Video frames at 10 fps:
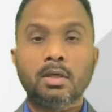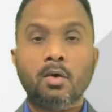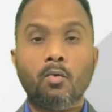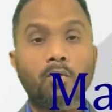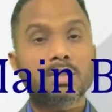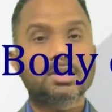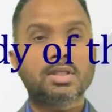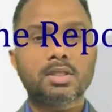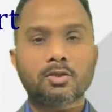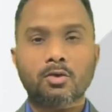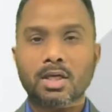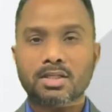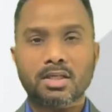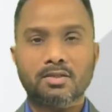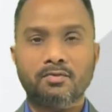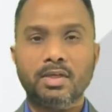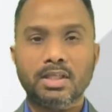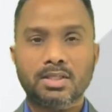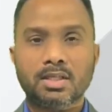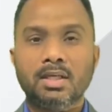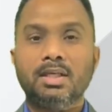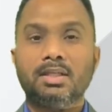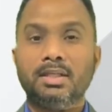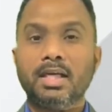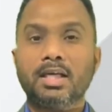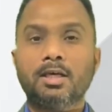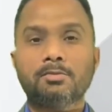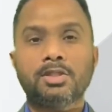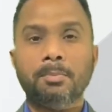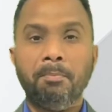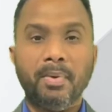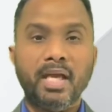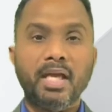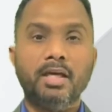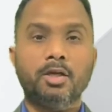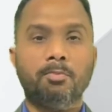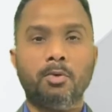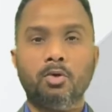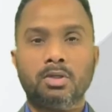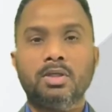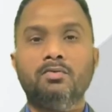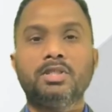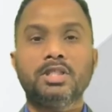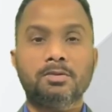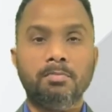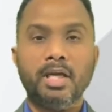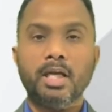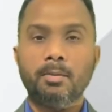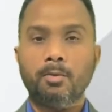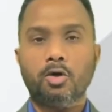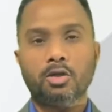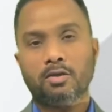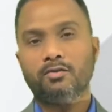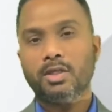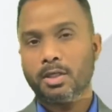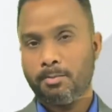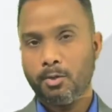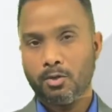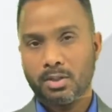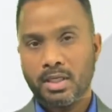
Once the introduction is finished, then comes the main report, which is main body of the report.